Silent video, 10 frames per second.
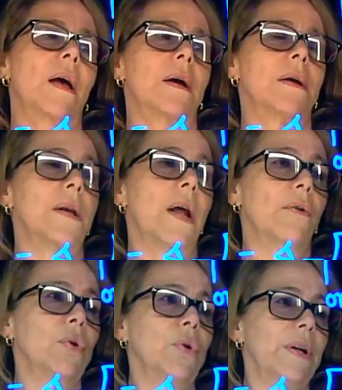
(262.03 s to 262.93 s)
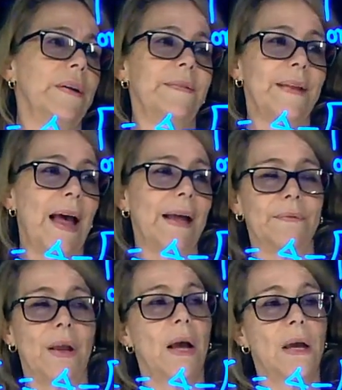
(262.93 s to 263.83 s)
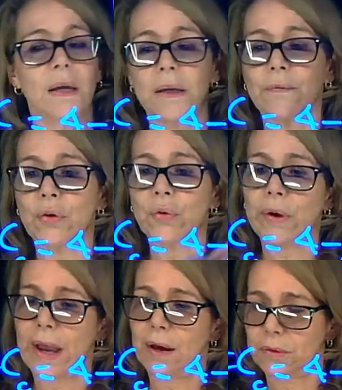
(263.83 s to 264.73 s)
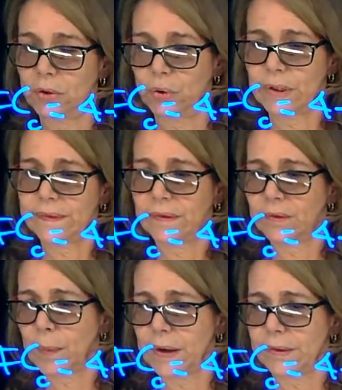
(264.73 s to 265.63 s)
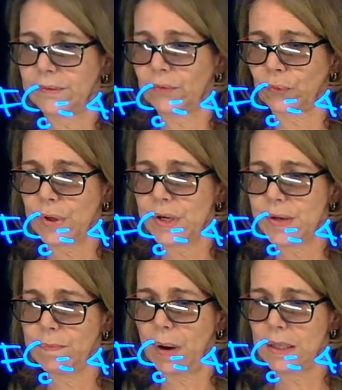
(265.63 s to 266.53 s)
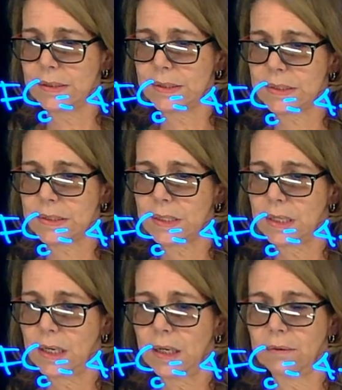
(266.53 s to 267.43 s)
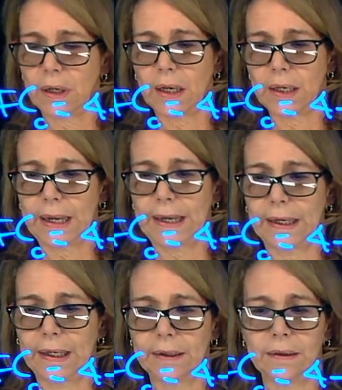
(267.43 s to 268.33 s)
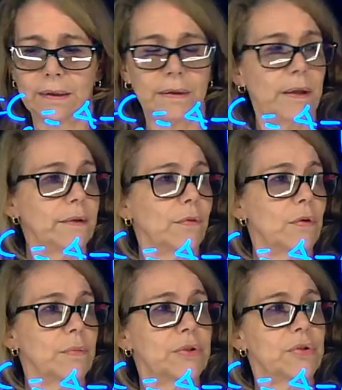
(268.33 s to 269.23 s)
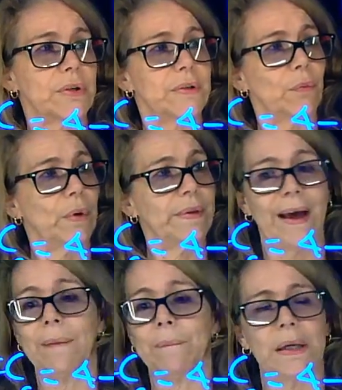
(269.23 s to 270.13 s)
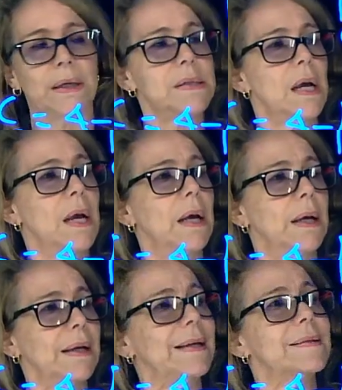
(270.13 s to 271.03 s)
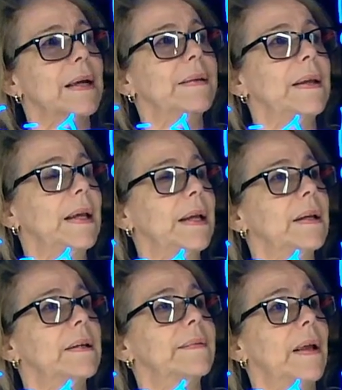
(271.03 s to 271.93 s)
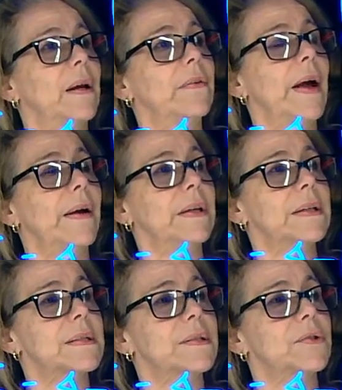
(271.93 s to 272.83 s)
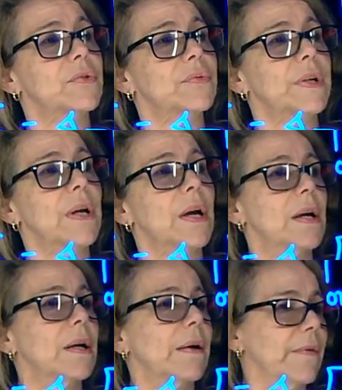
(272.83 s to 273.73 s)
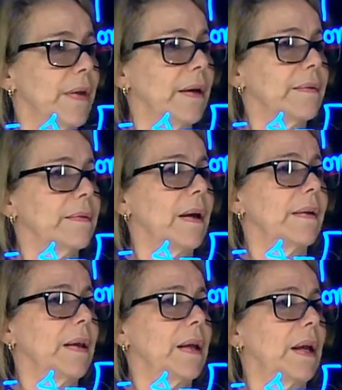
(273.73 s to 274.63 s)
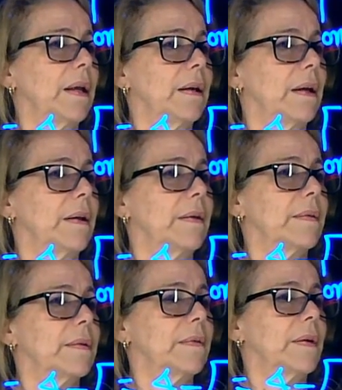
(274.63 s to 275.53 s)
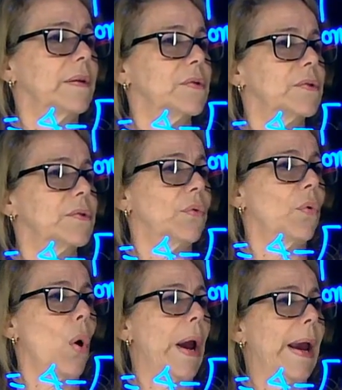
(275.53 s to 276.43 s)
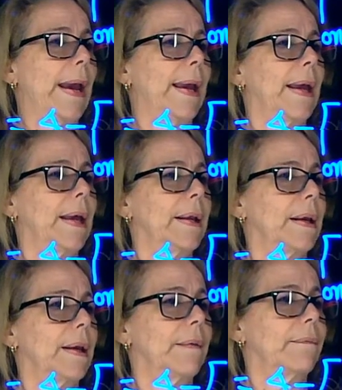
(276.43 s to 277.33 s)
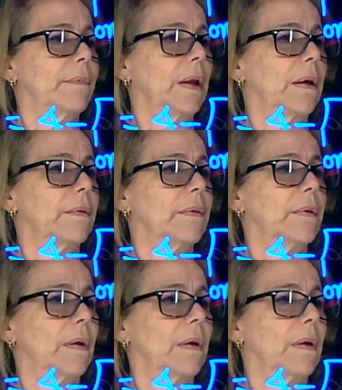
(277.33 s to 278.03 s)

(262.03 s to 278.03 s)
Now notice that if you count, notice this pattern, 3 bonds, right, in this formal charge. What that means is at the end, instead of having a CH3, this at the end is a CH2 and this.